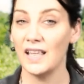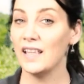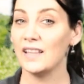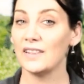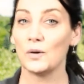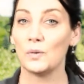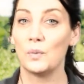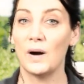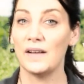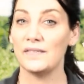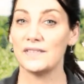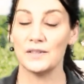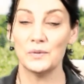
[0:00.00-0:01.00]
The
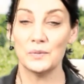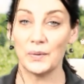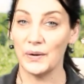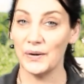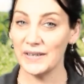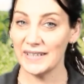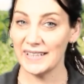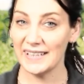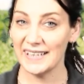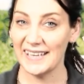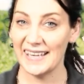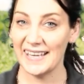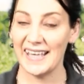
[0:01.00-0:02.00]
wife didn't work,
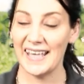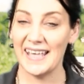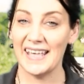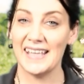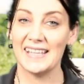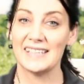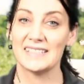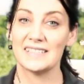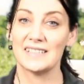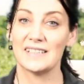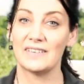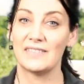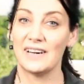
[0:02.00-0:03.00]
and
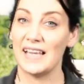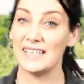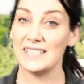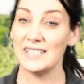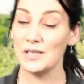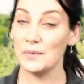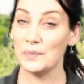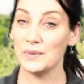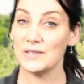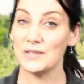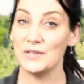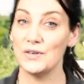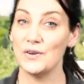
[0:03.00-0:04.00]
the relationship
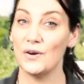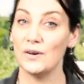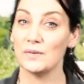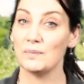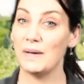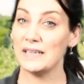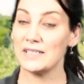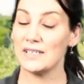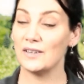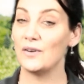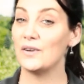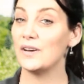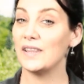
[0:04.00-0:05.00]
was not much
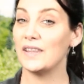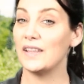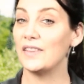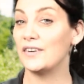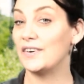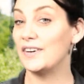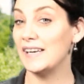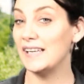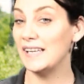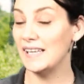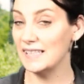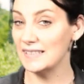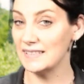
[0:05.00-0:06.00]
longer than 3
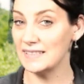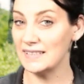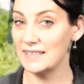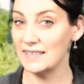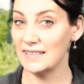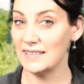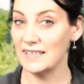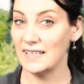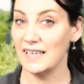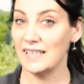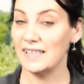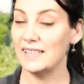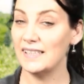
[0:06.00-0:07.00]
years.
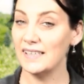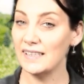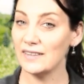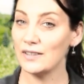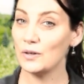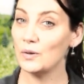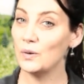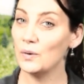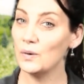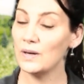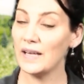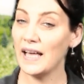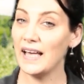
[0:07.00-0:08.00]
Yet the
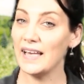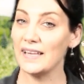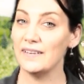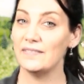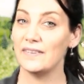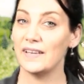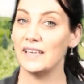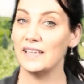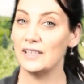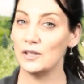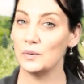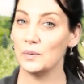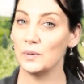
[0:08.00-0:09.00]
court gave
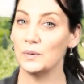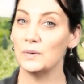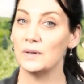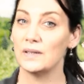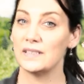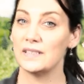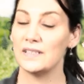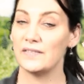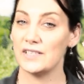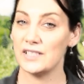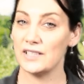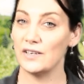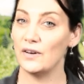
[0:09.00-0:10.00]
equal
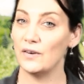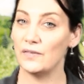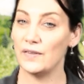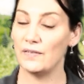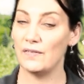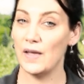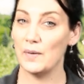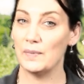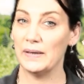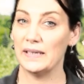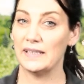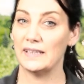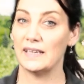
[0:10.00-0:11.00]
division of the
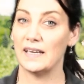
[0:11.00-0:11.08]
family